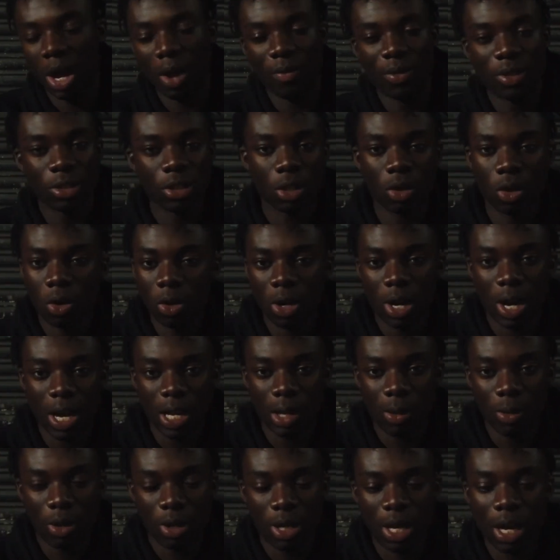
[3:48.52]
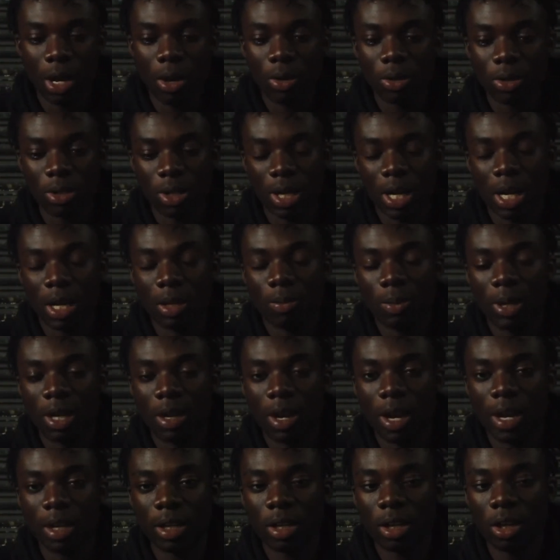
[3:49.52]
not having to look at anyone else and be
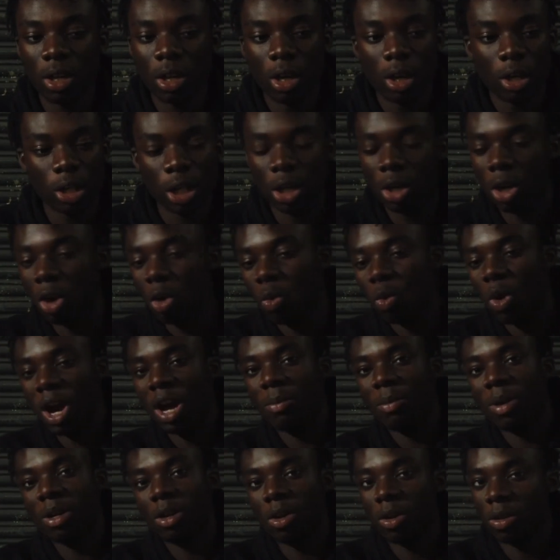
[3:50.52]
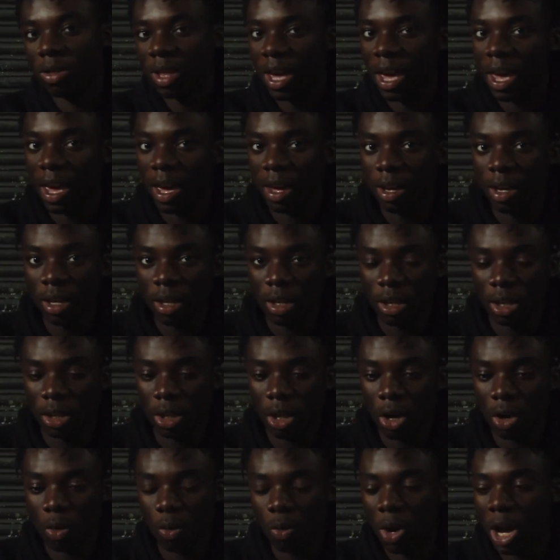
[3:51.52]
like, you know, why am I not there? You
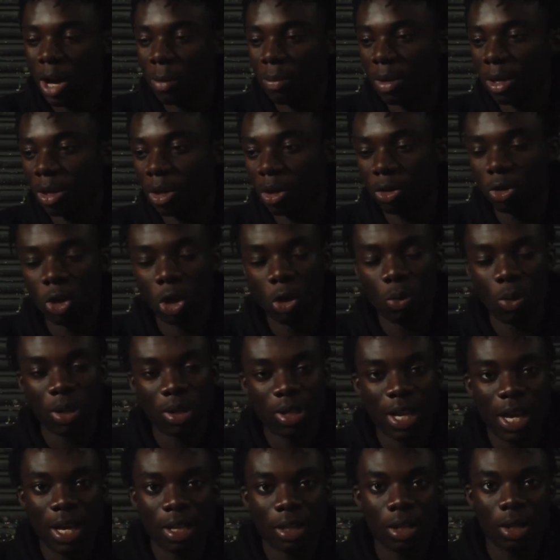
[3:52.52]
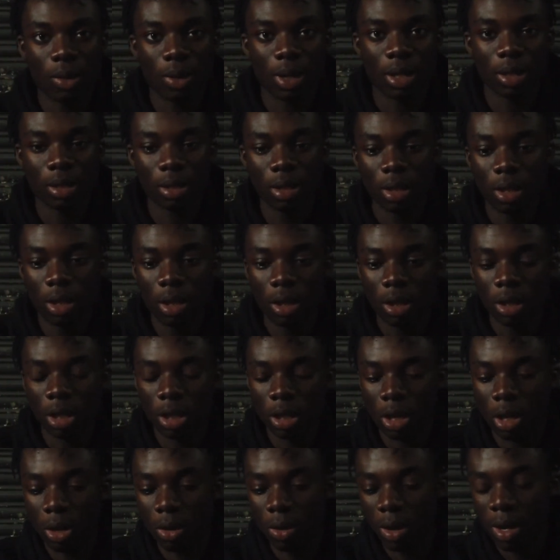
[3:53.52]
know, why am I not doing what they're doing? You
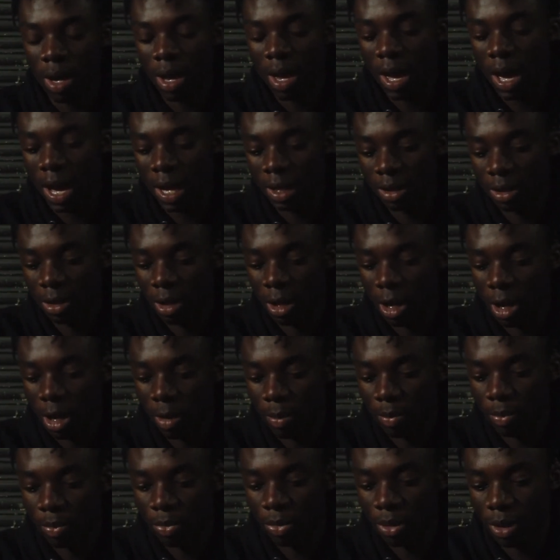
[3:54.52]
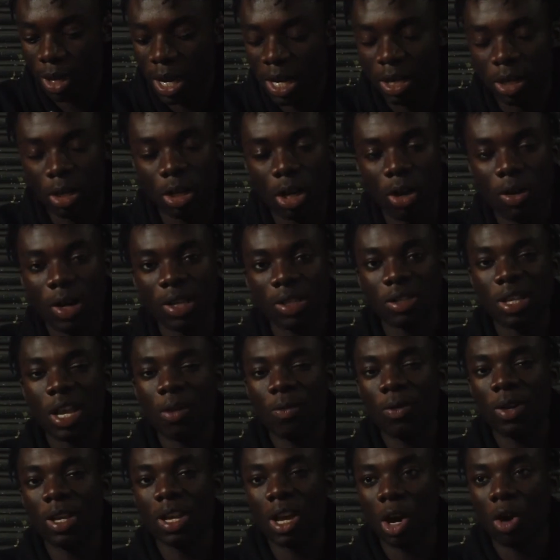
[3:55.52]
know, and I don't know, it's
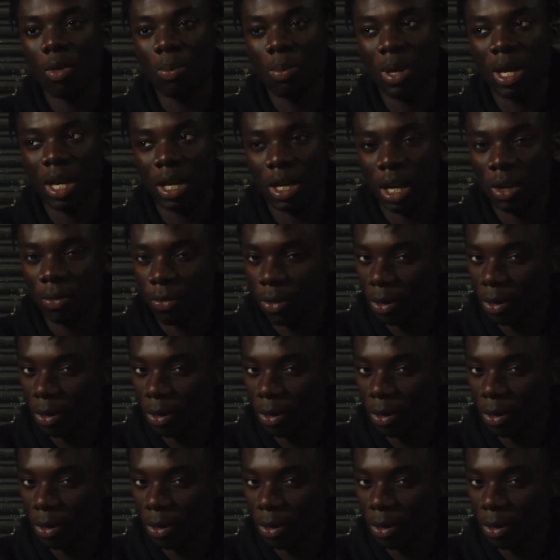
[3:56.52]
definitely helped me, and I